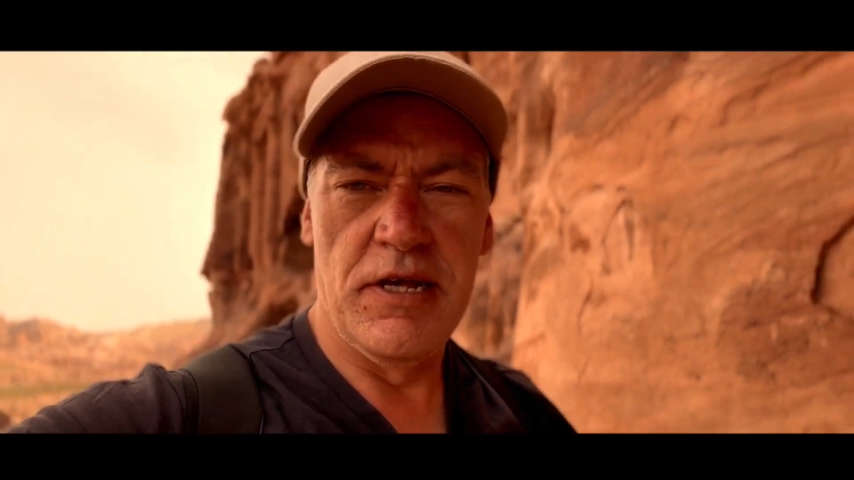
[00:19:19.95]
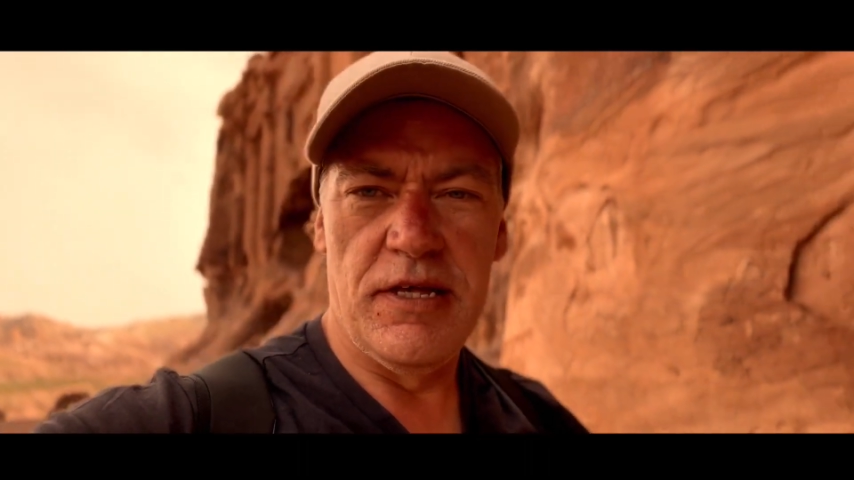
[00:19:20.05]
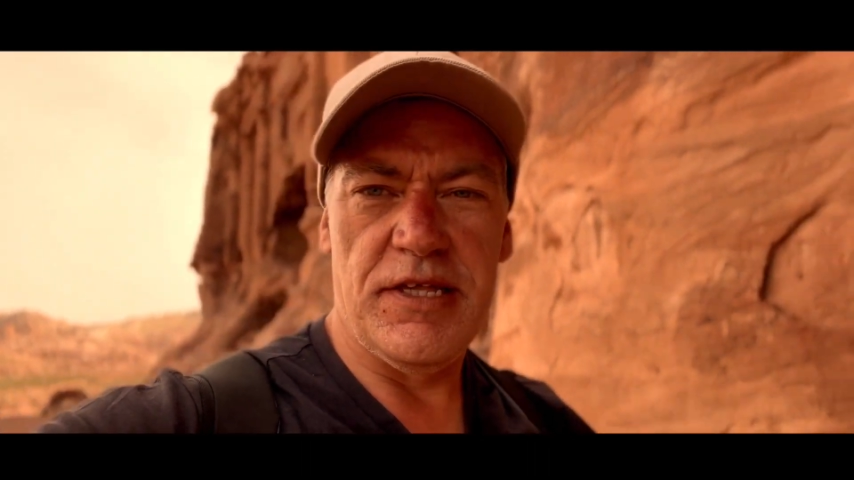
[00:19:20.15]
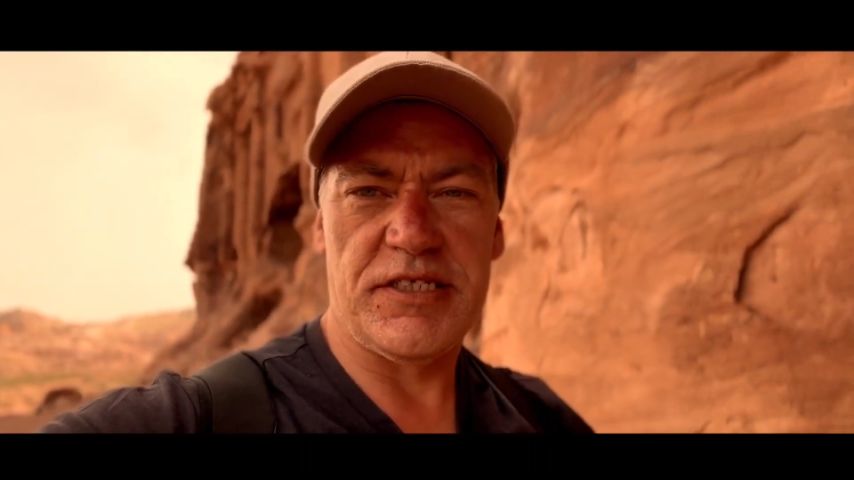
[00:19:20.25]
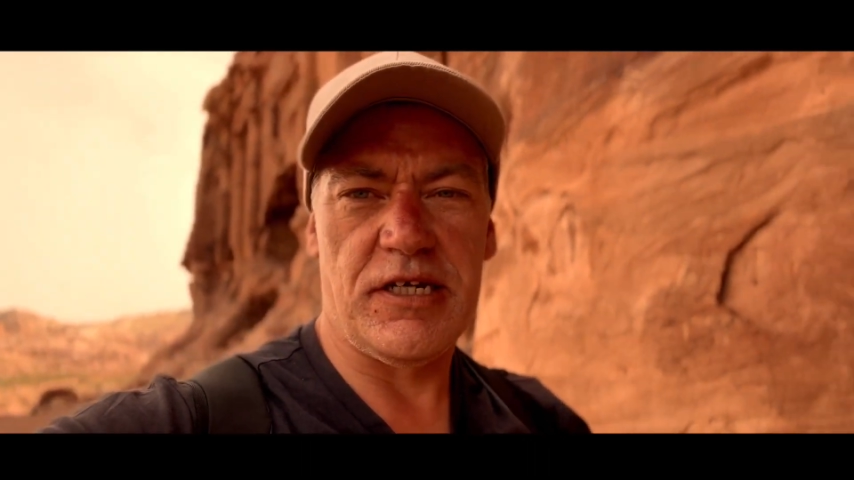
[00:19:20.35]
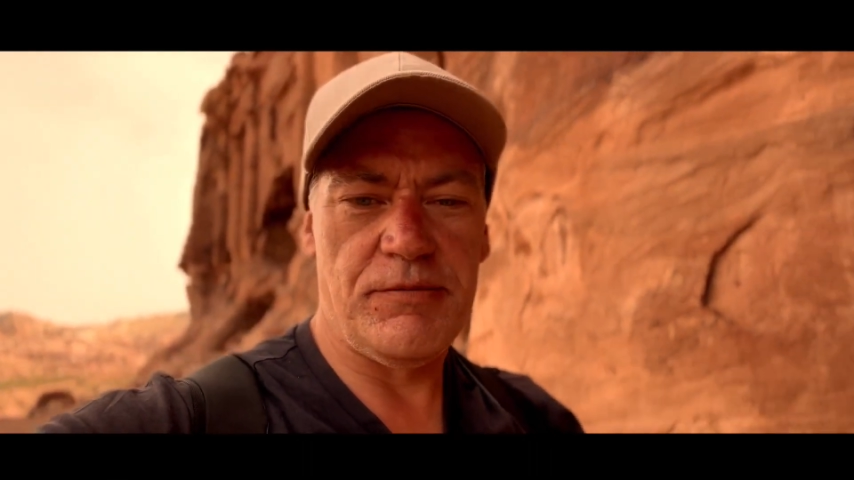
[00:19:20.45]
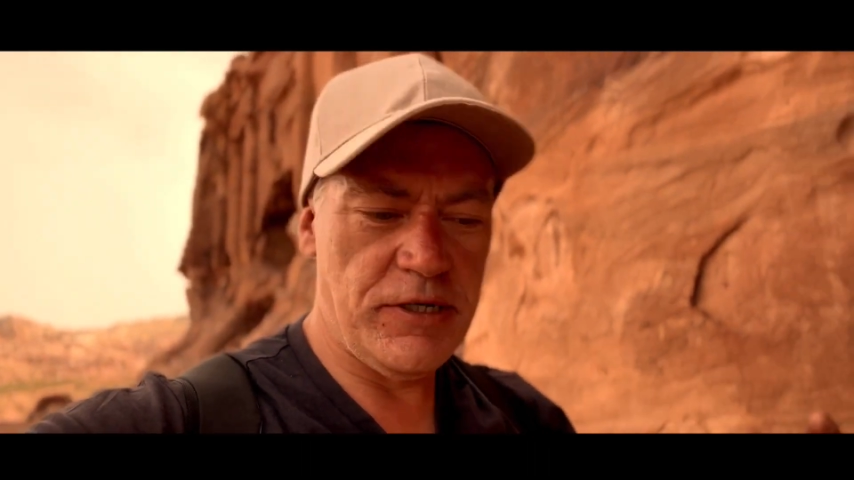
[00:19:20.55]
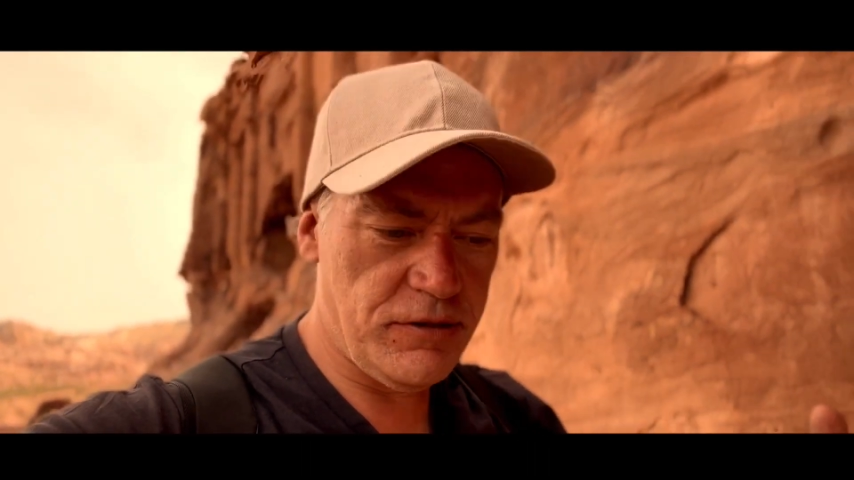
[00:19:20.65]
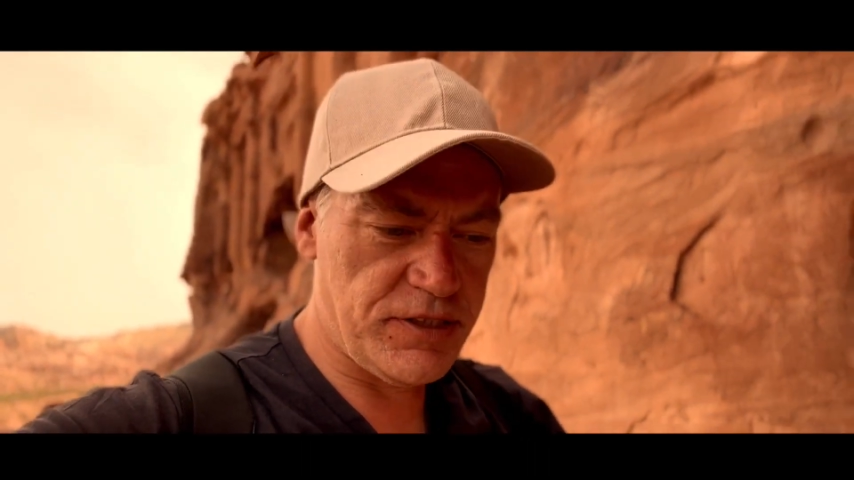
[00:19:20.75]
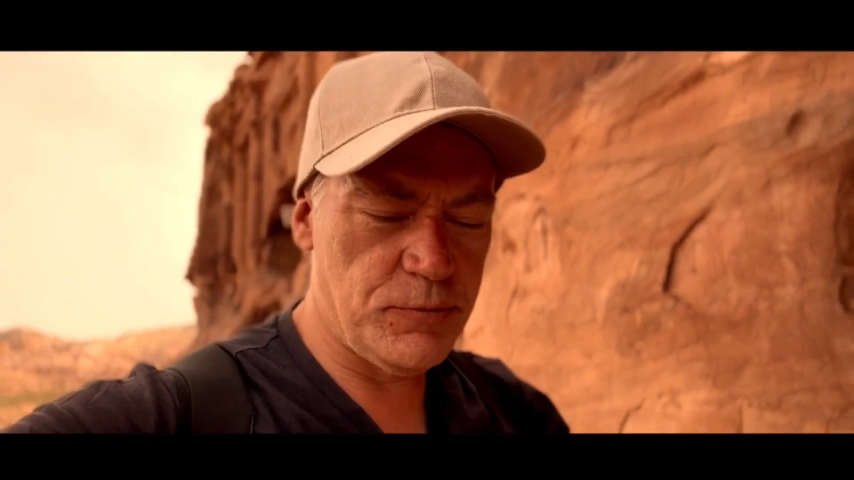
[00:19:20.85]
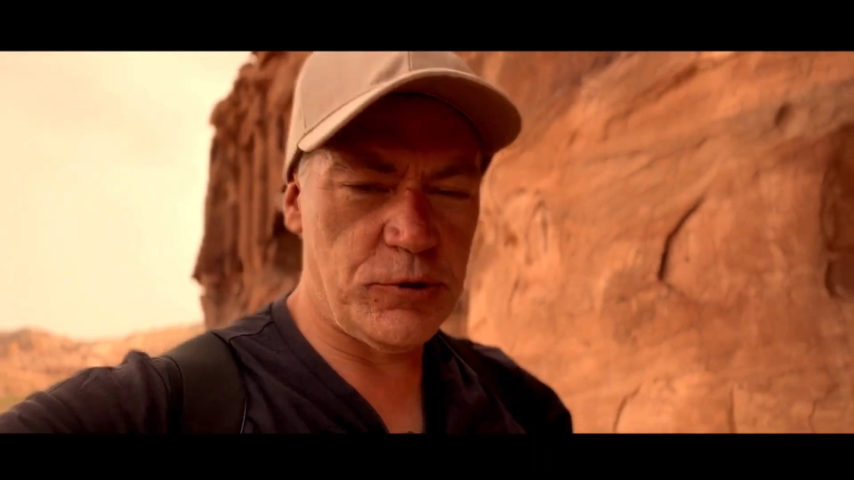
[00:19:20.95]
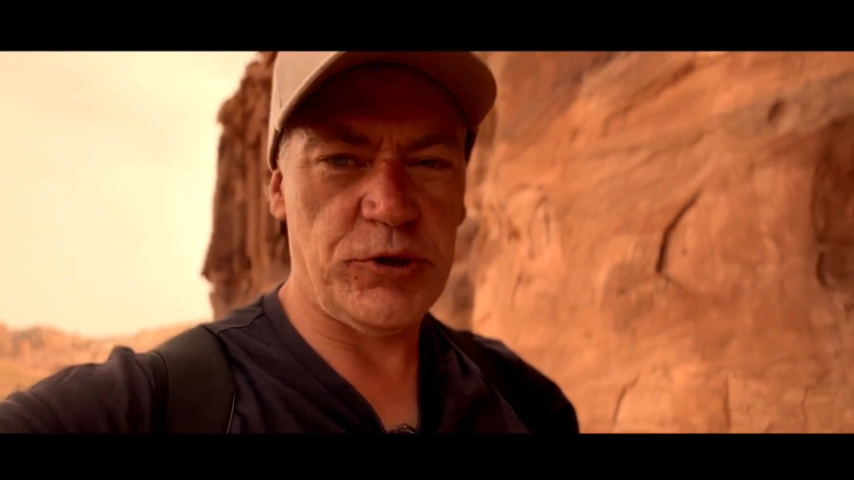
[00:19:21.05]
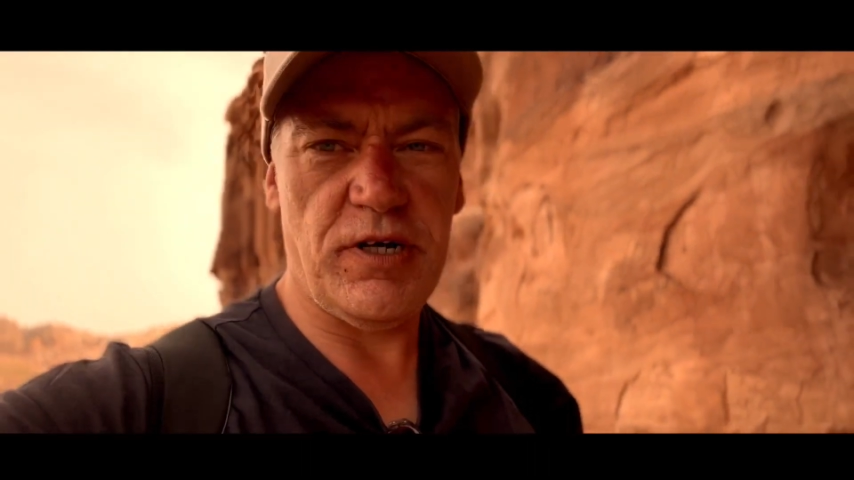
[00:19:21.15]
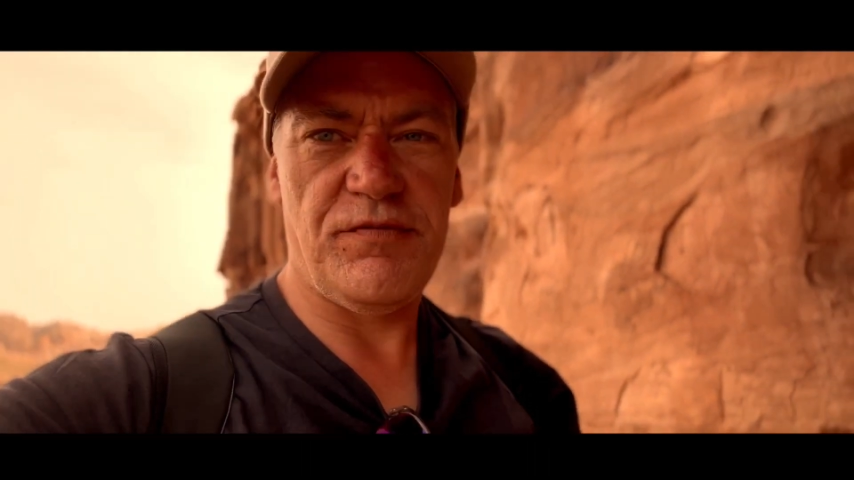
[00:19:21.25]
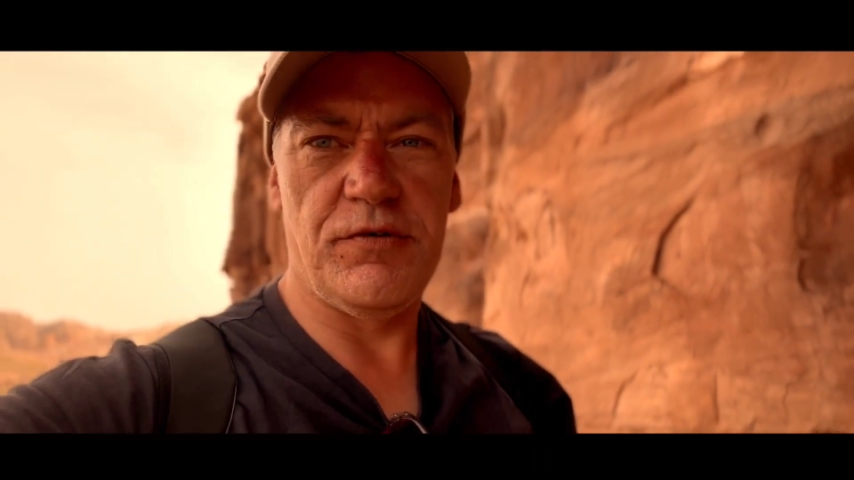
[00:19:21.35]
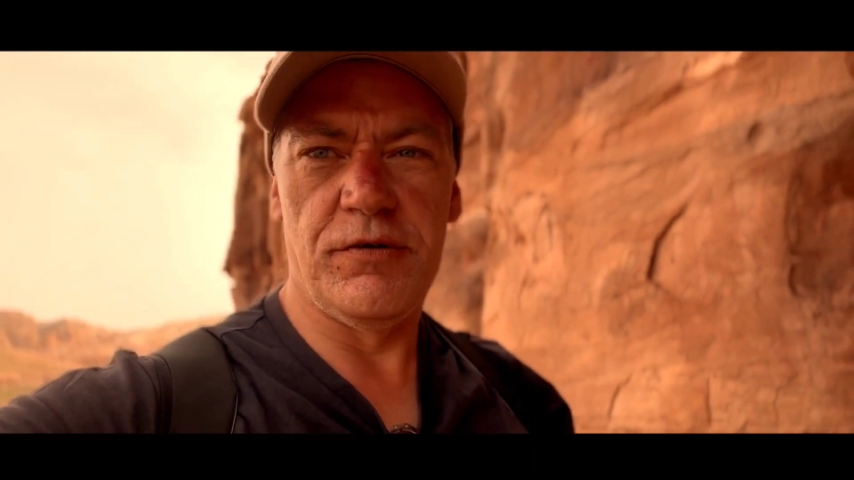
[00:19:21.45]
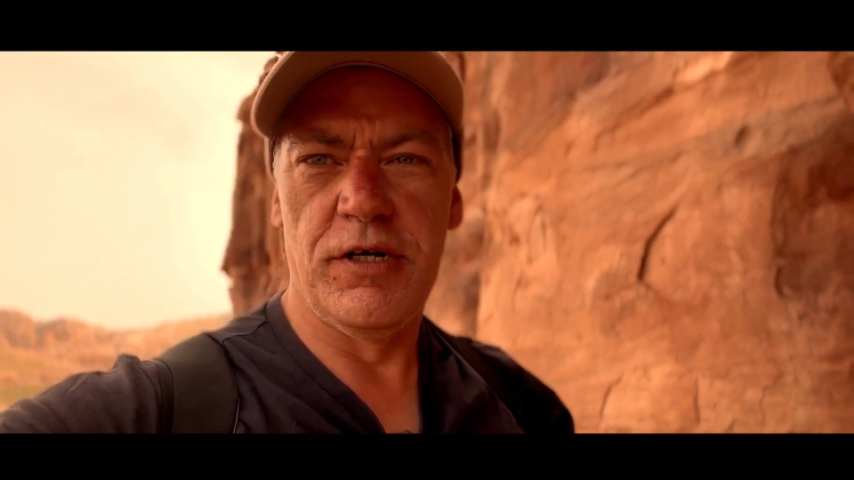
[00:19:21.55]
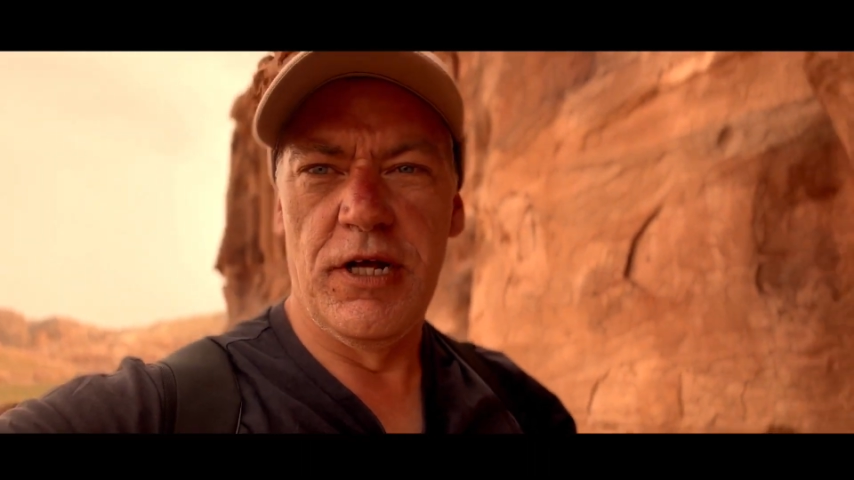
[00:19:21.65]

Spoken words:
There's going to be lots more travel,